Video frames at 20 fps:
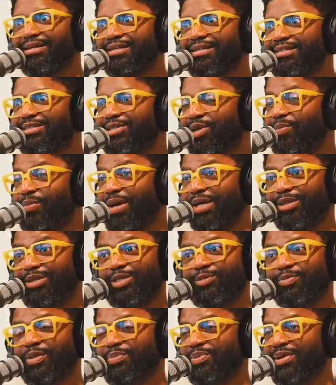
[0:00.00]
Don't make
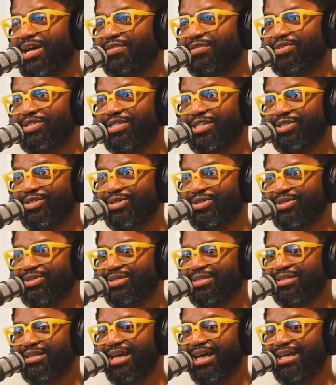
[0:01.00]
these people have
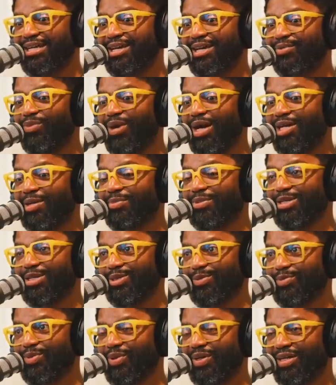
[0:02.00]
seizures and then wind up
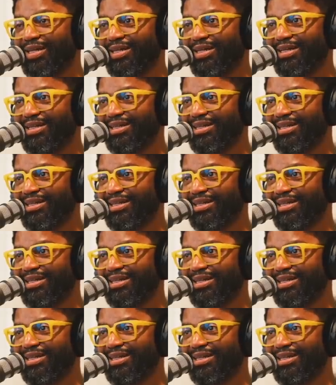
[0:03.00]
disappointed.